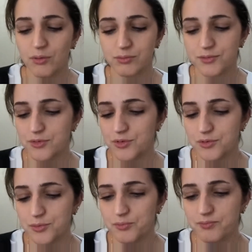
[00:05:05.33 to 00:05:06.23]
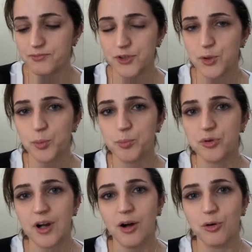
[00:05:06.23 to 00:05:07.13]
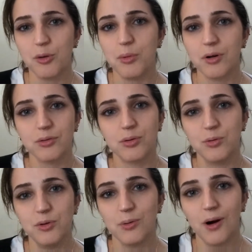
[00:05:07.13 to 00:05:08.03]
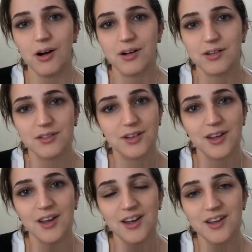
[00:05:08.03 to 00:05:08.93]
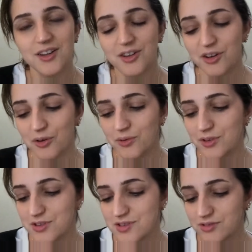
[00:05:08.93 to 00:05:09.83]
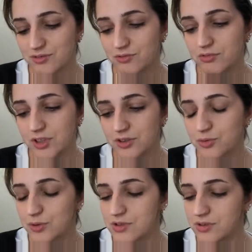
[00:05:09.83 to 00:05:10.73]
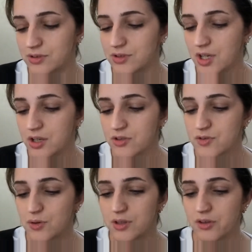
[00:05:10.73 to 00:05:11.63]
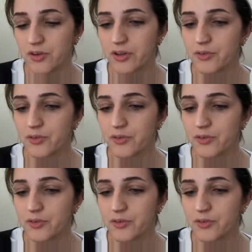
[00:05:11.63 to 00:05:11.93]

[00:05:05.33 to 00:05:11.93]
to feel proud about who you are. You know, it's really twisted. So I think